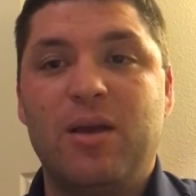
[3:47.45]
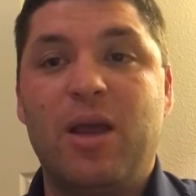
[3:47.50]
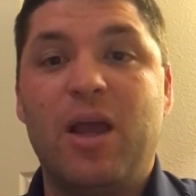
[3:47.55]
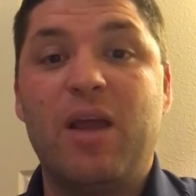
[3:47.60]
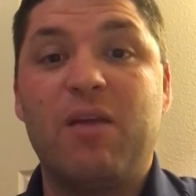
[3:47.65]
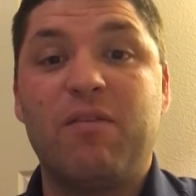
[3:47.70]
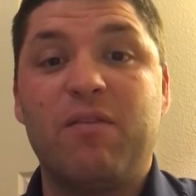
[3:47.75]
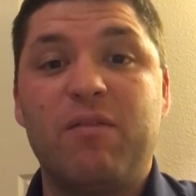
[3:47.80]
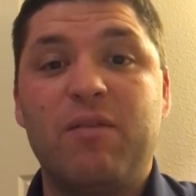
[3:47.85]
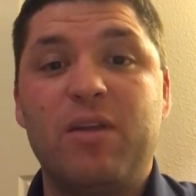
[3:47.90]

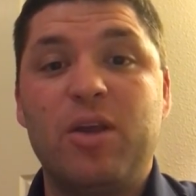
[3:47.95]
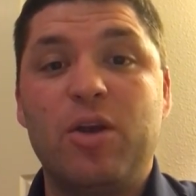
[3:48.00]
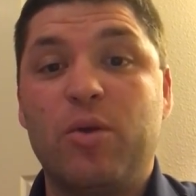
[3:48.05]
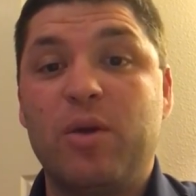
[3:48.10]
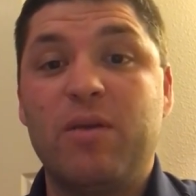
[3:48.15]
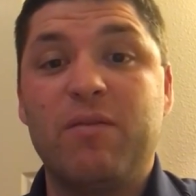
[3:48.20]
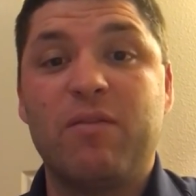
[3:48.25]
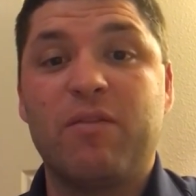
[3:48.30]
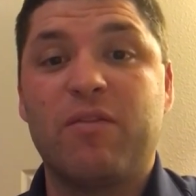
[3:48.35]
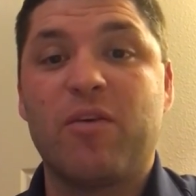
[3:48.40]
And,
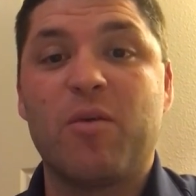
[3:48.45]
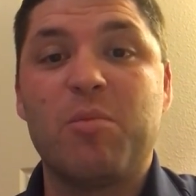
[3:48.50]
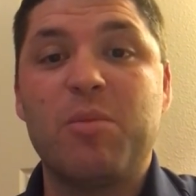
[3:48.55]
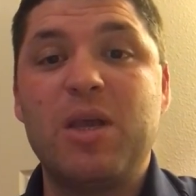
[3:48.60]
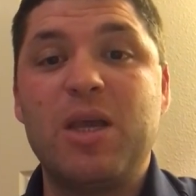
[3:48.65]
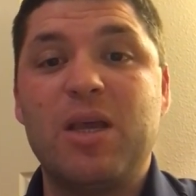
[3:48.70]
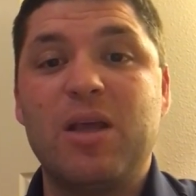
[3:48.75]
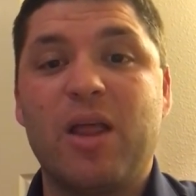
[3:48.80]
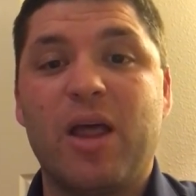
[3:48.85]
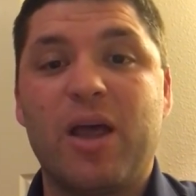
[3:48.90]
even for
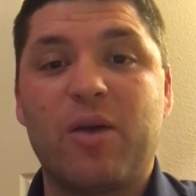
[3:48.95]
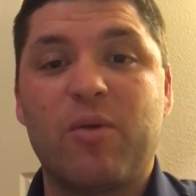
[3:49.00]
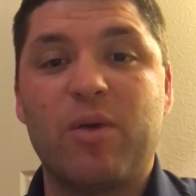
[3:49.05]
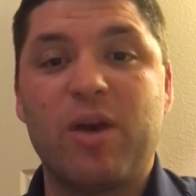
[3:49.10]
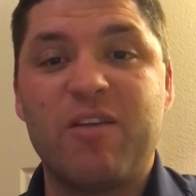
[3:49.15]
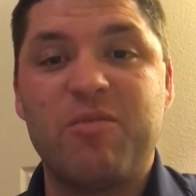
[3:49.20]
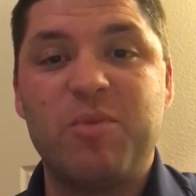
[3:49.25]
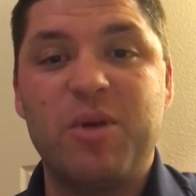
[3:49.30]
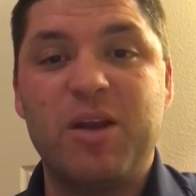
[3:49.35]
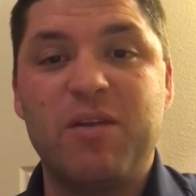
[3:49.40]
me, like
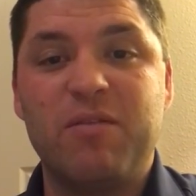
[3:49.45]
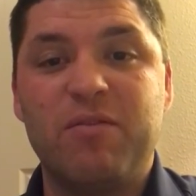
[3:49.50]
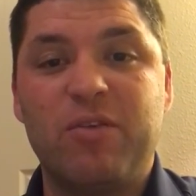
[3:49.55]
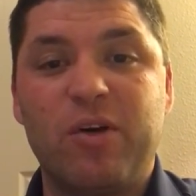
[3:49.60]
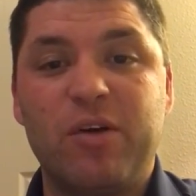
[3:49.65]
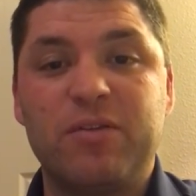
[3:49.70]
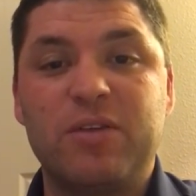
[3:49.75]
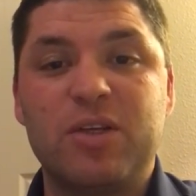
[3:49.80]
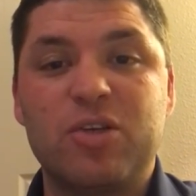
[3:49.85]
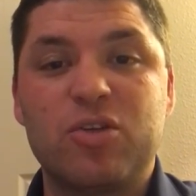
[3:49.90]
when I've been
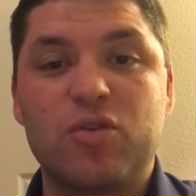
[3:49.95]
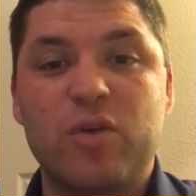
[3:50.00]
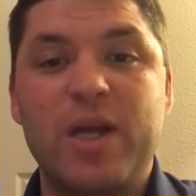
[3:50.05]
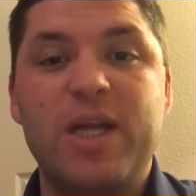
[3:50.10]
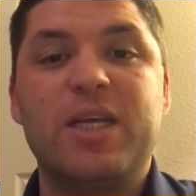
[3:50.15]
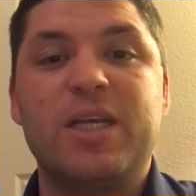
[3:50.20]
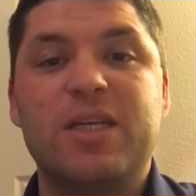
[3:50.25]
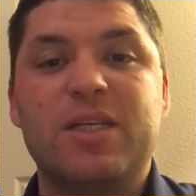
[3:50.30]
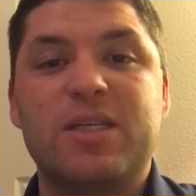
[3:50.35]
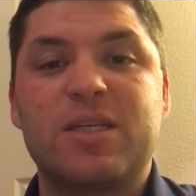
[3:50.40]
involved in
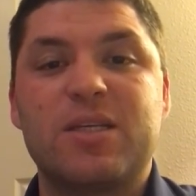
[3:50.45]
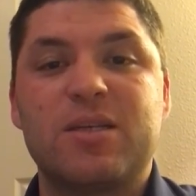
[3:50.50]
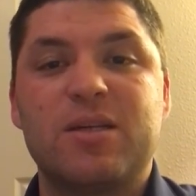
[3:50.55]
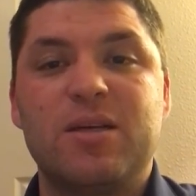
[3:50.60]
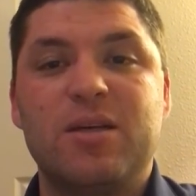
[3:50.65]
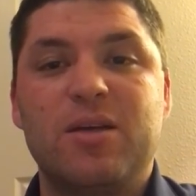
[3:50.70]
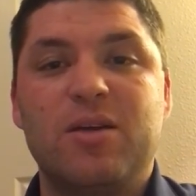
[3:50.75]
trainings,